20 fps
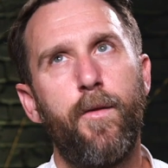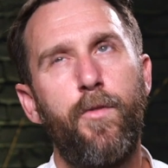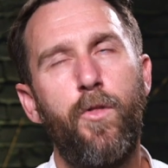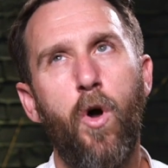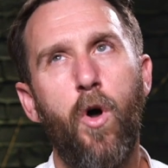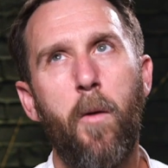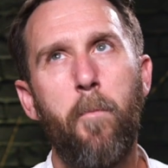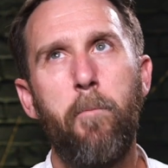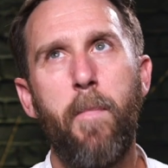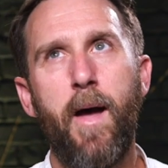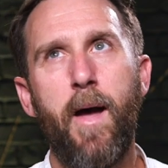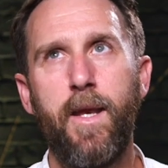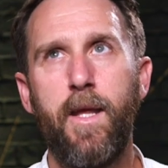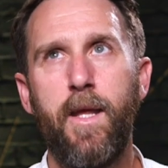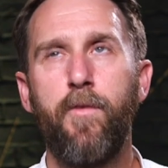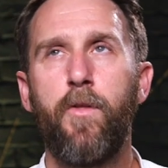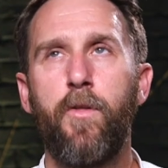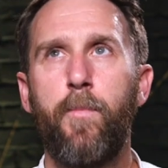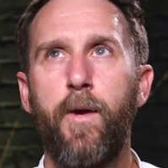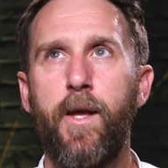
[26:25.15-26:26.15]
not
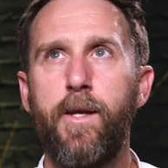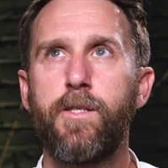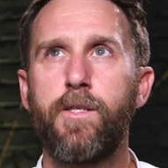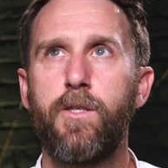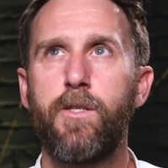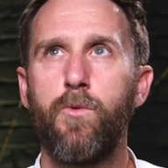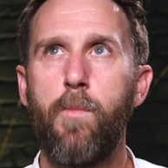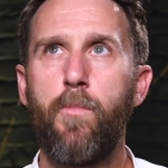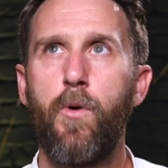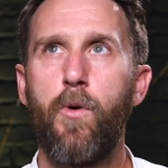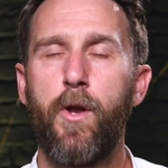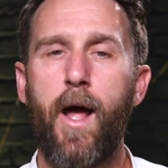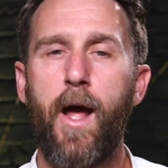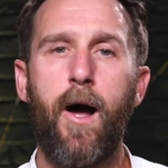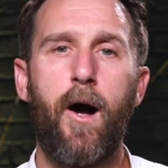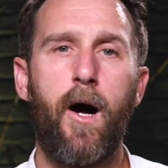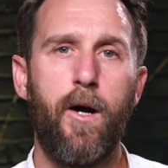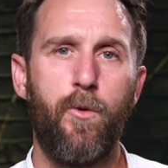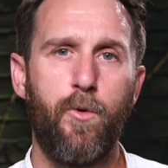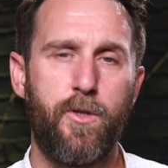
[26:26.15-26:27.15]
many of the pieces that we put
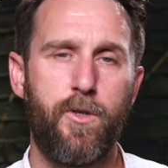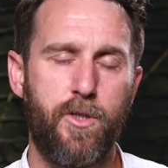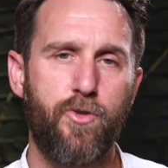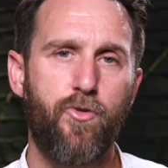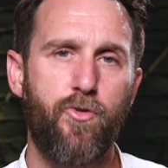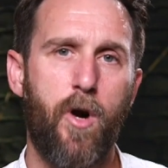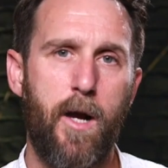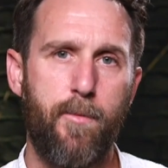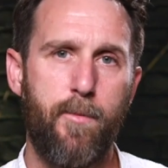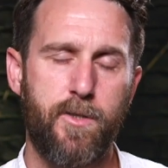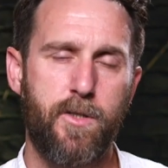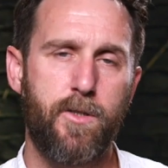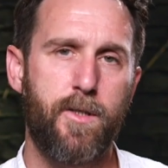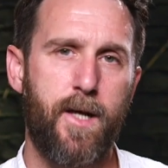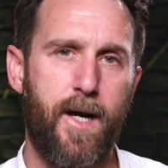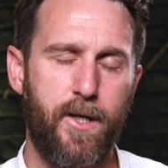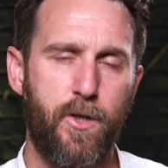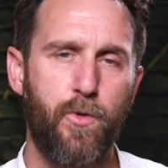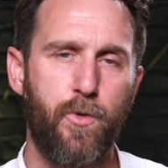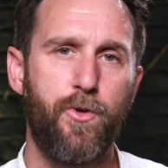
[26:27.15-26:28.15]
out I would describe as
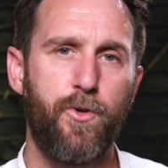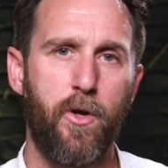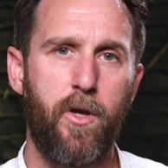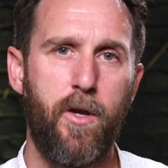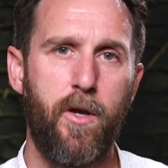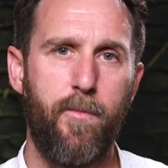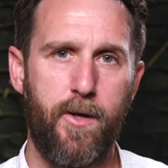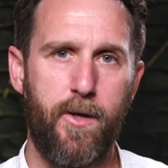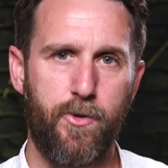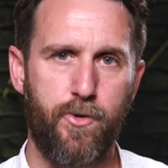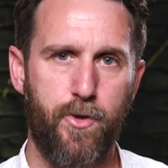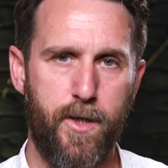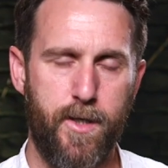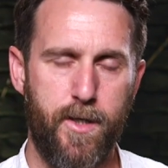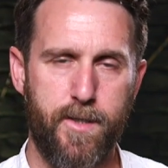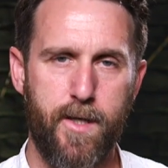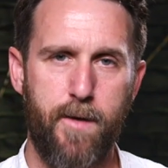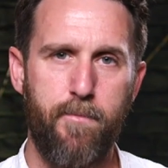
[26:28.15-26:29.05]
actual documentaries.